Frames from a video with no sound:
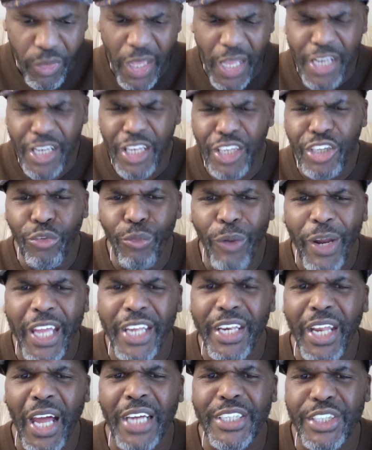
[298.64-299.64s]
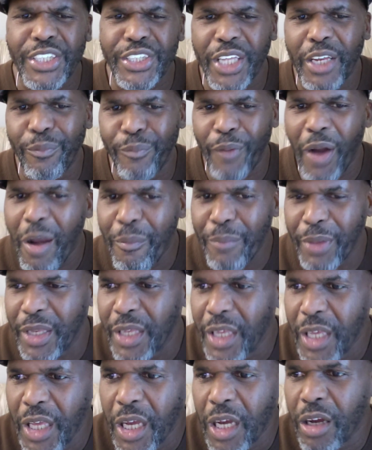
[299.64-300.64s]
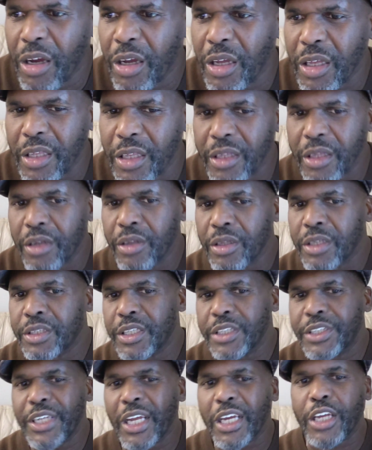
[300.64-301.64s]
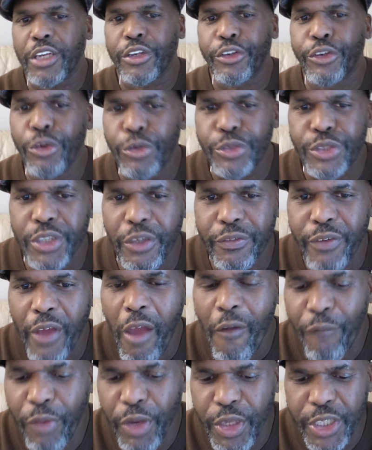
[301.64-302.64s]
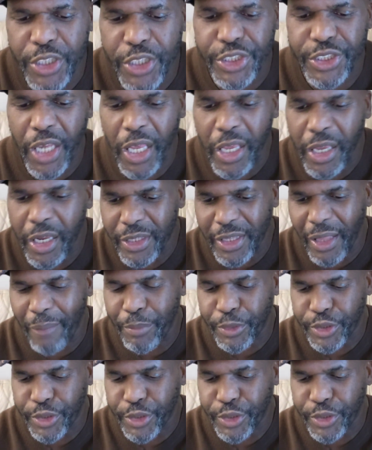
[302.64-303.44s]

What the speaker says: and you recognize that the environment is not conducive for you to stay in that